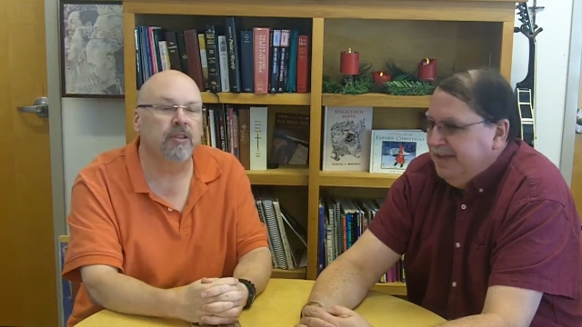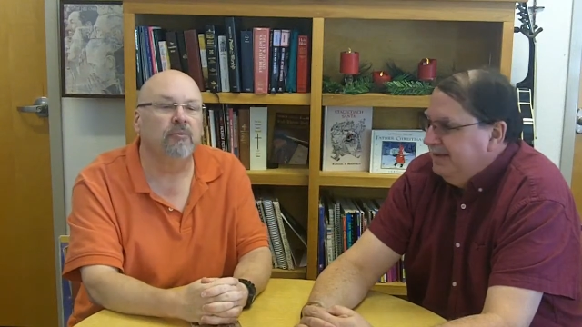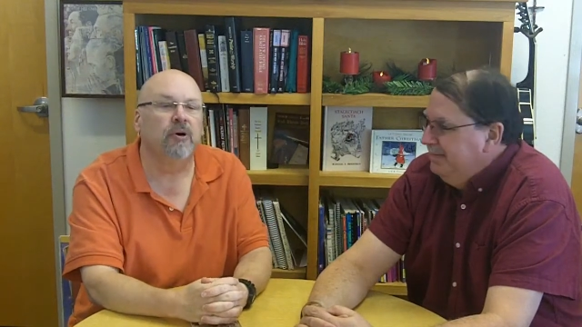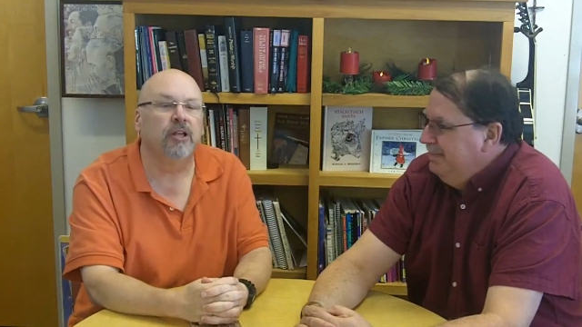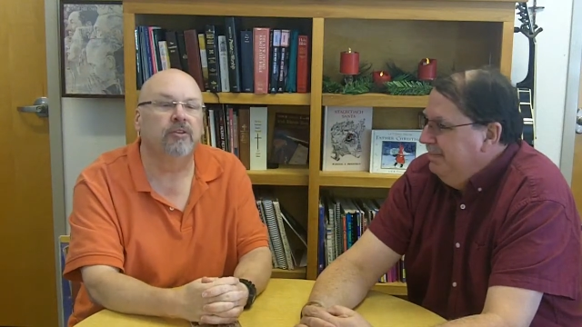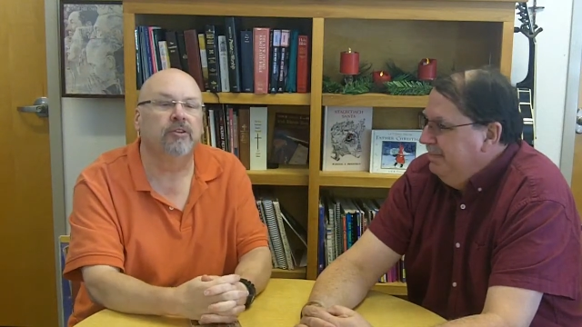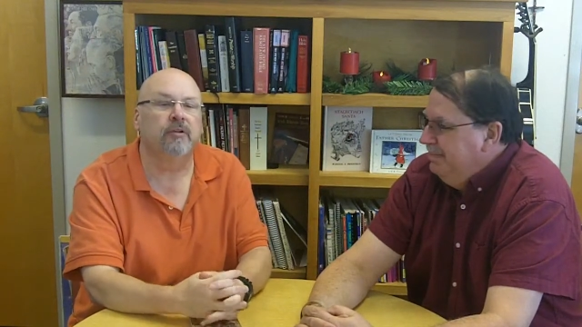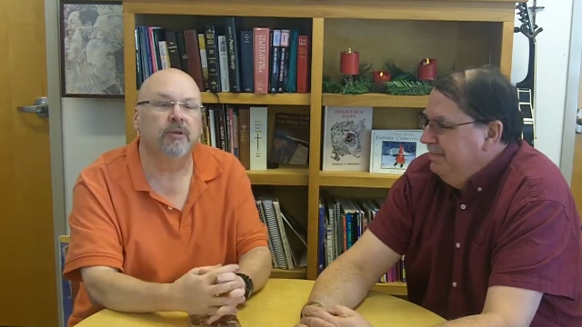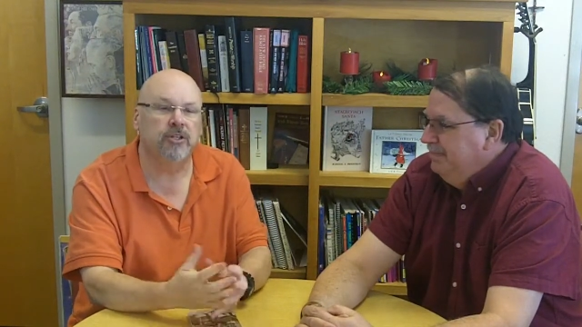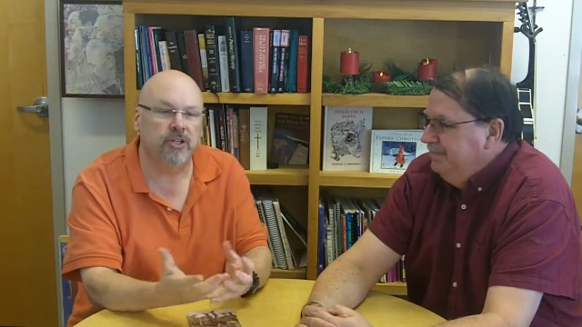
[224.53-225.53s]
Speaker 1: be yeah. the
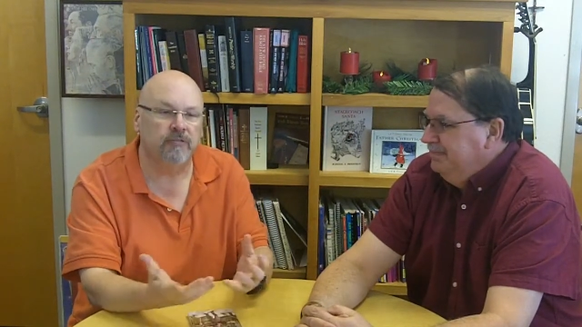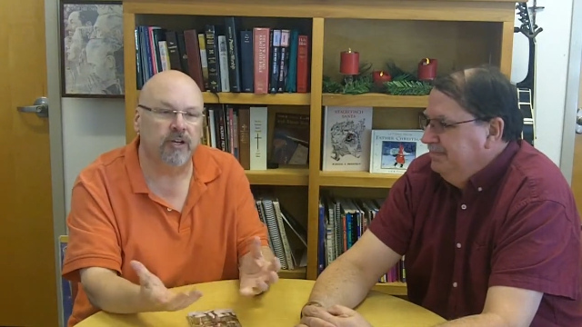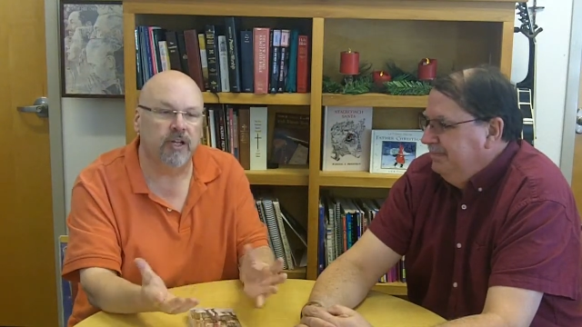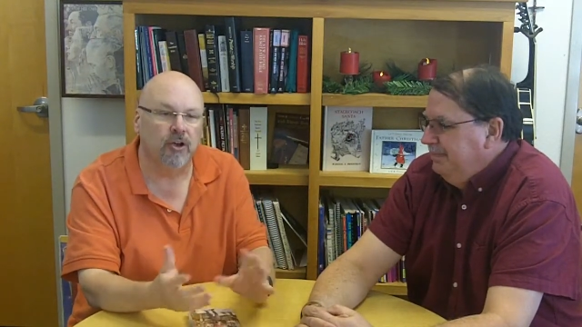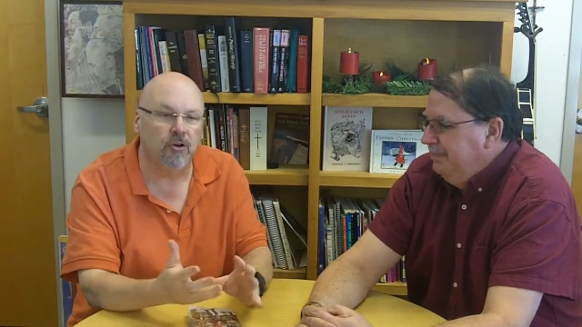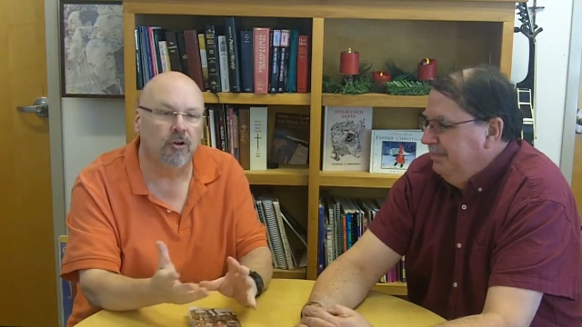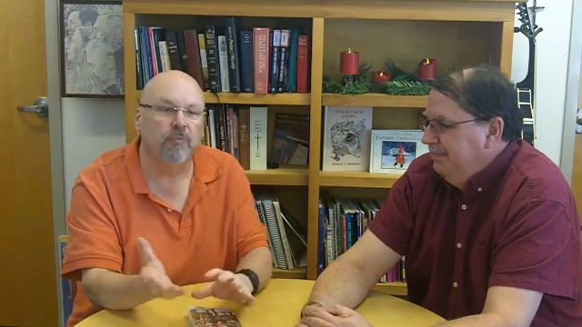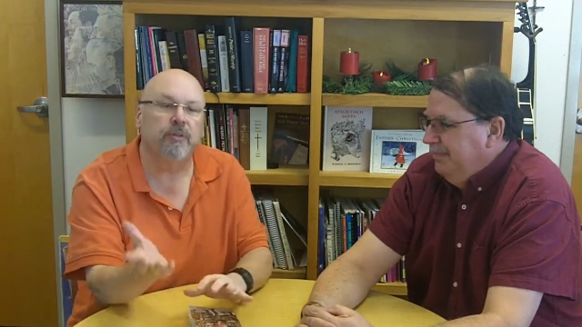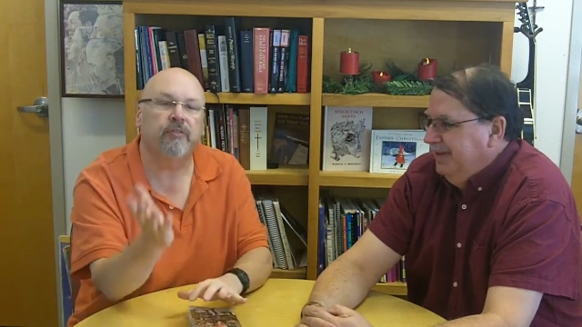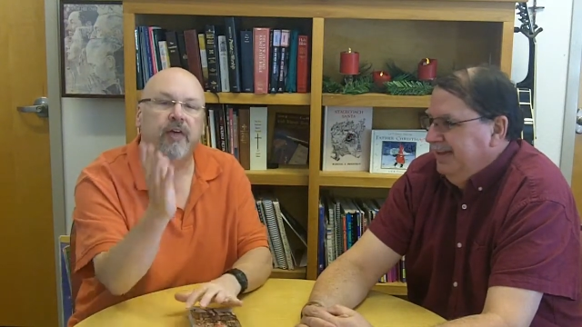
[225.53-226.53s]
ones that'll be shivering and
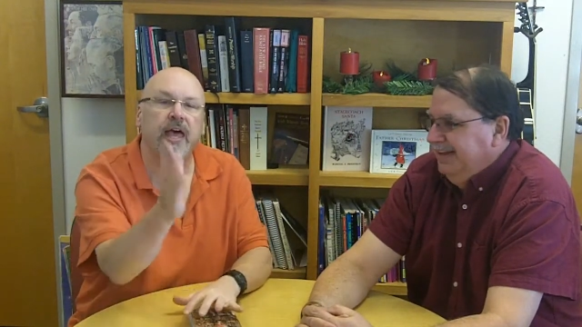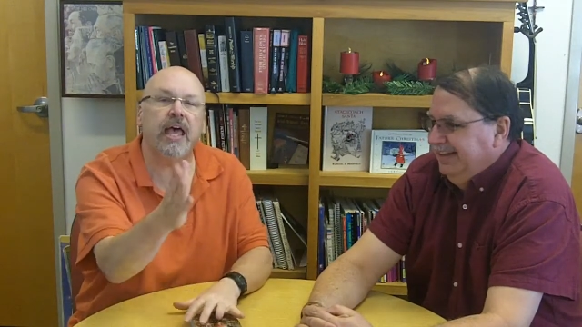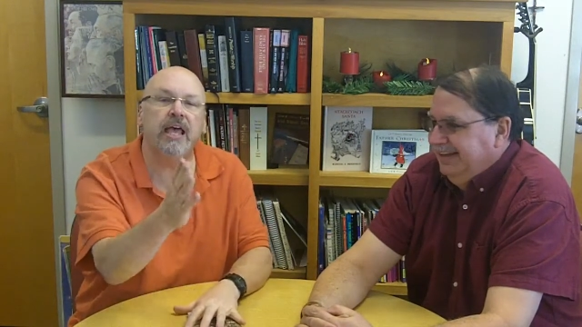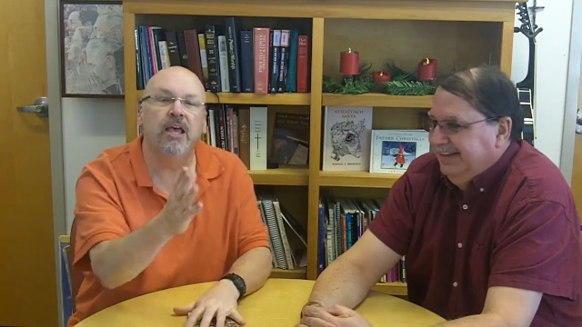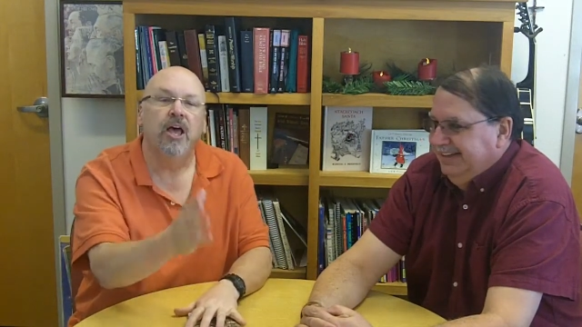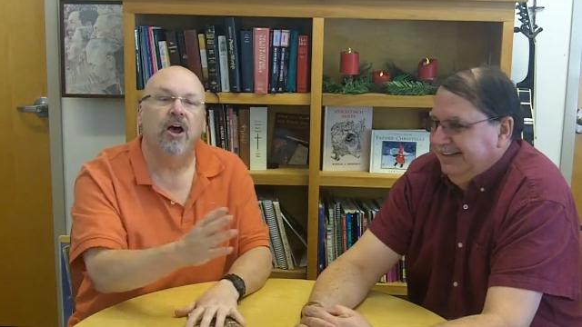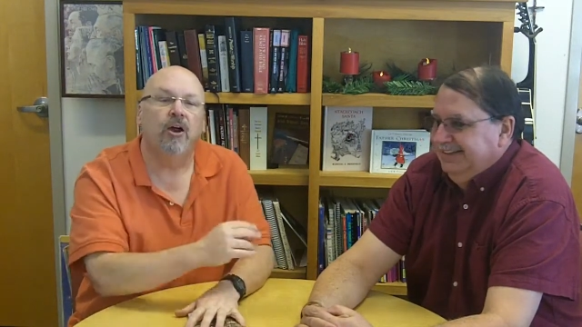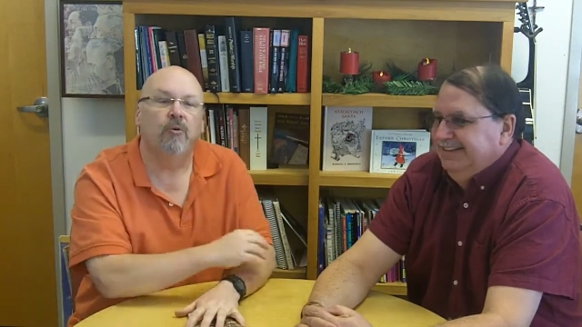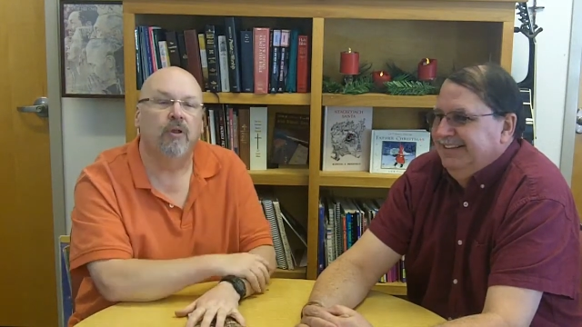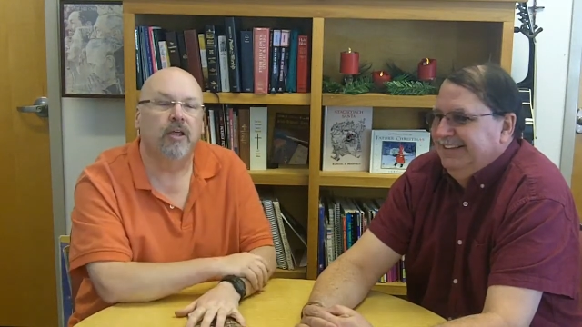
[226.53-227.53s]
cold, but they
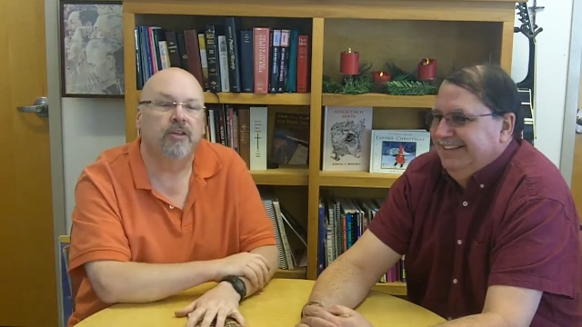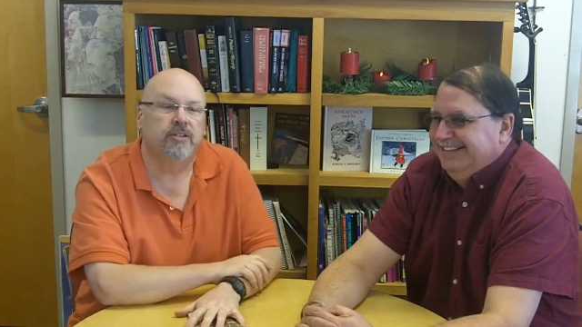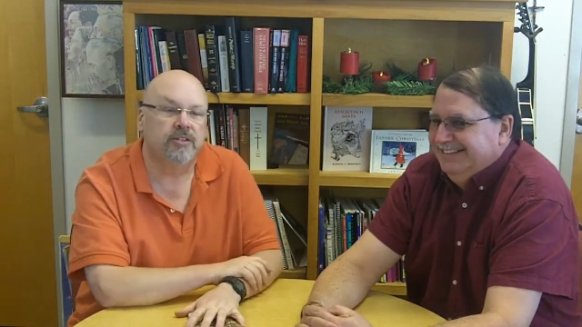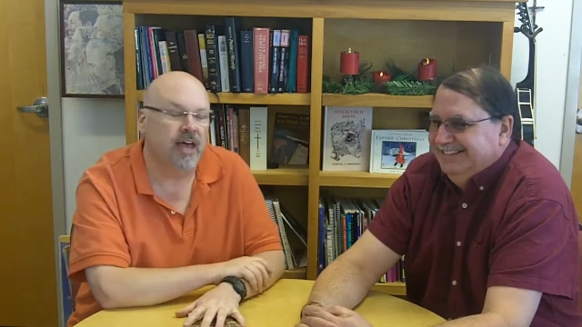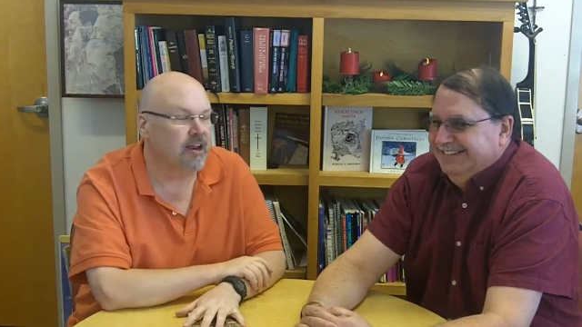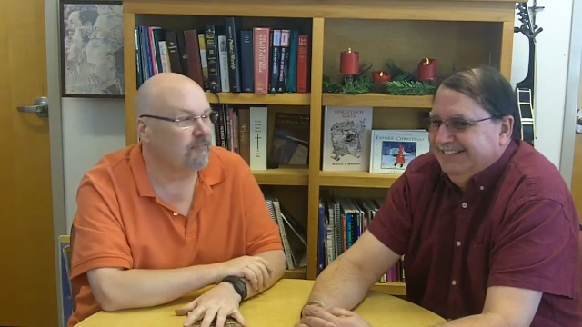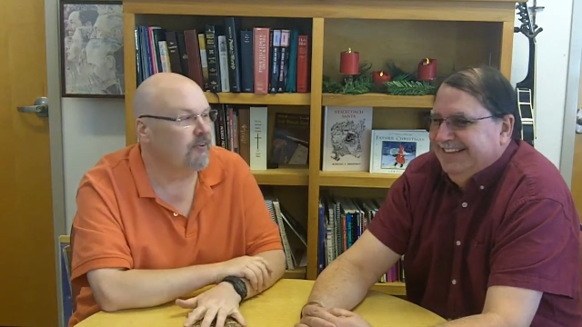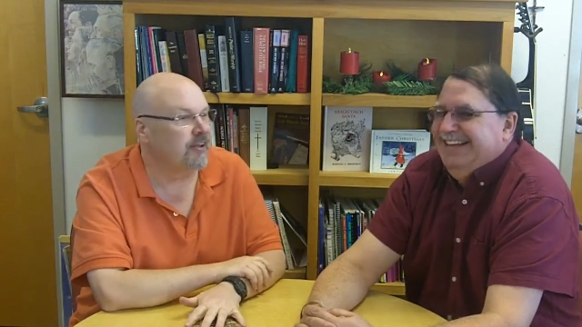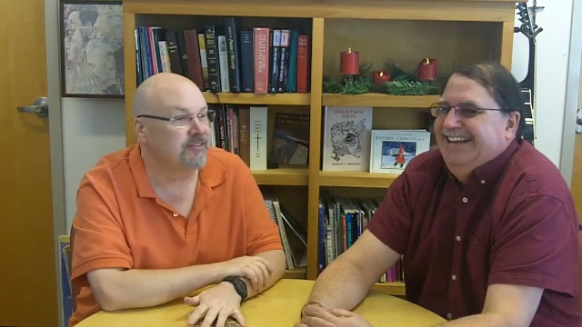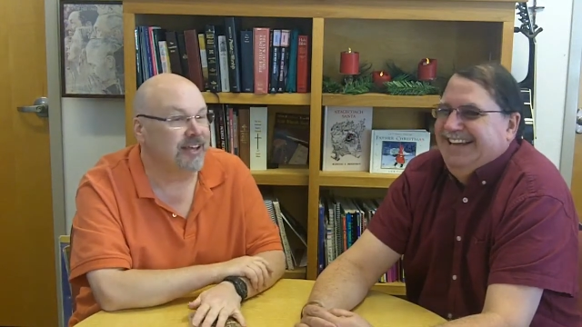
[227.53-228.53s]
are willing to sacrifice